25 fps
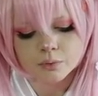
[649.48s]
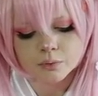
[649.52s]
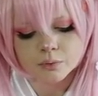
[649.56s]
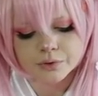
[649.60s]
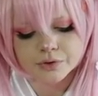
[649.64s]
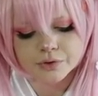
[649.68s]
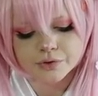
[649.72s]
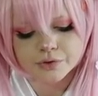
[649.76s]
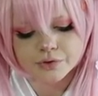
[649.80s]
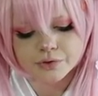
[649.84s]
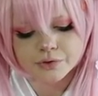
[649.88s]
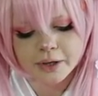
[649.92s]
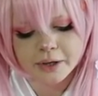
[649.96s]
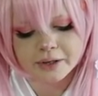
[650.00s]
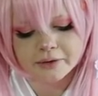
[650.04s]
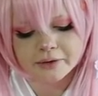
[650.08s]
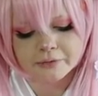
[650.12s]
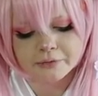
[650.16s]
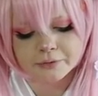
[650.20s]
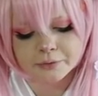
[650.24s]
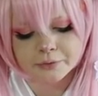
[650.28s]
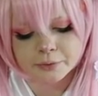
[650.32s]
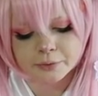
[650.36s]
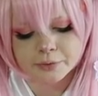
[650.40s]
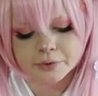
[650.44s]
with dried
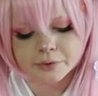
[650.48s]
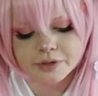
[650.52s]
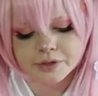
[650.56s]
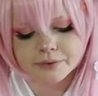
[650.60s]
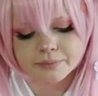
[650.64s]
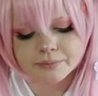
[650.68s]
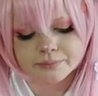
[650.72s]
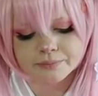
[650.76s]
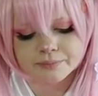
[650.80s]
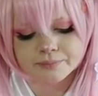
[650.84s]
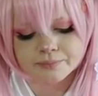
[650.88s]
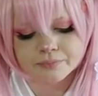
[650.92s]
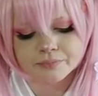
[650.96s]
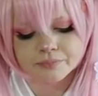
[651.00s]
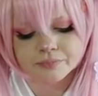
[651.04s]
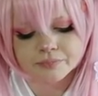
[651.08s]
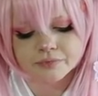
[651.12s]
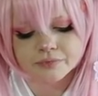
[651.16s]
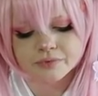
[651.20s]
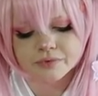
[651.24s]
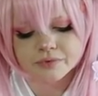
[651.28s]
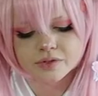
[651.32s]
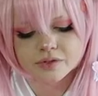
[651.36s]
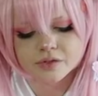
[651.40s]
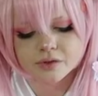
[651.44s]
fruit.
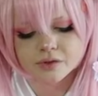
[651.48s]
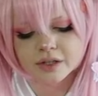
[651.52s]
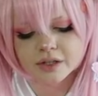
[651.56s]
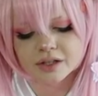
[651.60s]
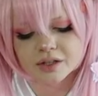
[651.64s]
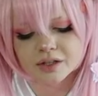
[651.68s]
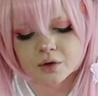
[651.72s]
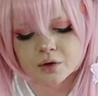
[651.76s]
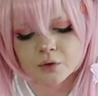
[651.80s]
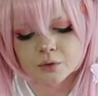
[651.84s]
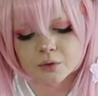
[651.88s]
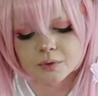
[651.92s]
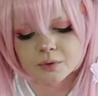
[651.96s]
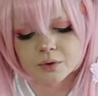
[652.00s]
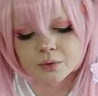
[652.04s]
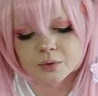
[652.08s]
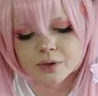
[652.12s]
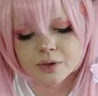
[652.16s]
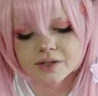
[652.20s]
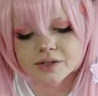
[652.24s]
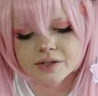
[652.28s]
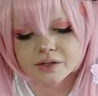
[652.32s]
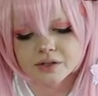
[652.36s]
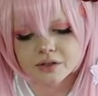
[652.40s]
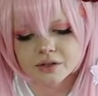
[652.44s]
So like an oatmeal
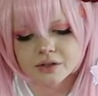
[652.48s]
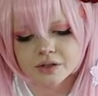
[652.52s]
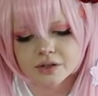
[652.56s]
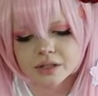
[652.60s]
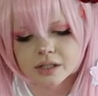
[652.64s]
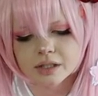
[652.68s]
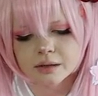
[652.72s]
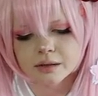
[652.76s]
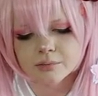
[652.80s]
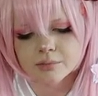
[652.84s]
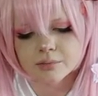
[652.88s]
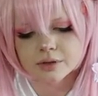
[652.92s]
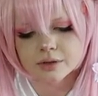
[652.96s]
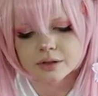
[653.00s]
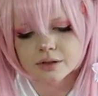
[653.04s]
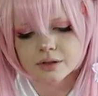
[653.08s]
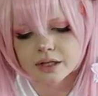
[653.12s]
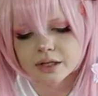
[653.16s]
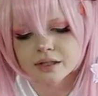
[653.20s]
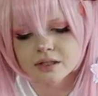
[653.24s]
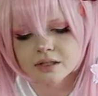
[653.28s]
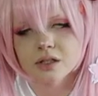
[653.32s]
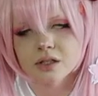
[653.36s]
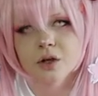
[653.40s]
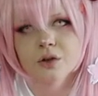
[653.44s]
raisin cookie, but
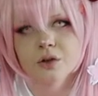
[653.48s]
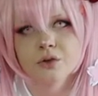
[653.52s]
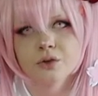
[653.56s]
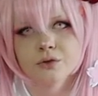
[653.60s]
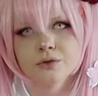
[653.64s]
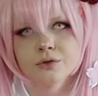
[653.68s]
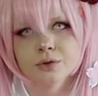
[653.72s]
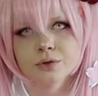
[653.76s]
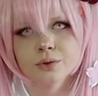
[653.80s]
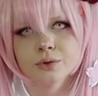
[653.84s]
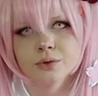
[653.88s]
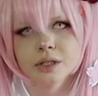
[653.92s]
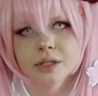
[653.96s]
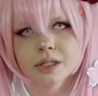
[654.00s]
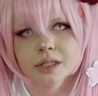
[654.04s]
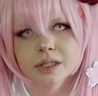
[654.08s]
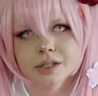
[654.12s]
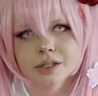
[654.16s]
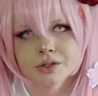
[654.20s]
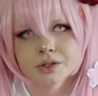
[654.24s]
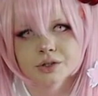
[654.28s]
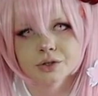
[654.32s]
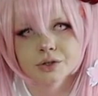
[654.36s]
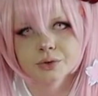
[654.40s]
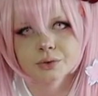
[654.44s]
has other fruit in
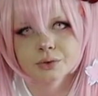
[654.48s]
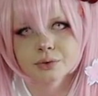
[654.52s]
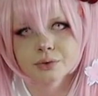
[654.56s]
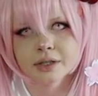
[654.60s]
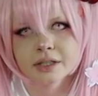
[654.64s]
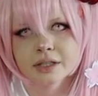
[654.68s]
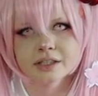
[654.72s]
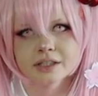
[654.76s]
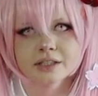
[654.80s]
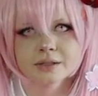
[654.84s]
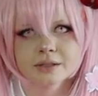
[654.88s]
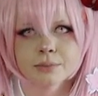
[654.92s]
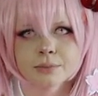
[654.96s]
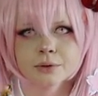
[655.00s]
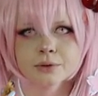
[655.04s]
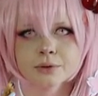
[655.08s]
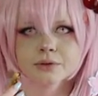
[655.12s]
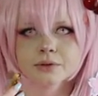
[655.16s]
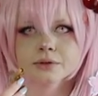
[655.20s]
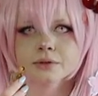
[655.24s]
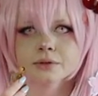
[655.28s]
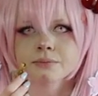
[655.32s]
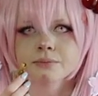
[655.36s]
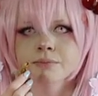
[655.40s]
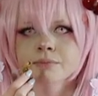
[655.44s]
it too, I
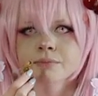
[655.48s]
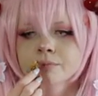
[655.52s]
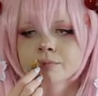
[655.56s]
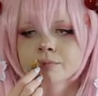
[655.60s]
suppose.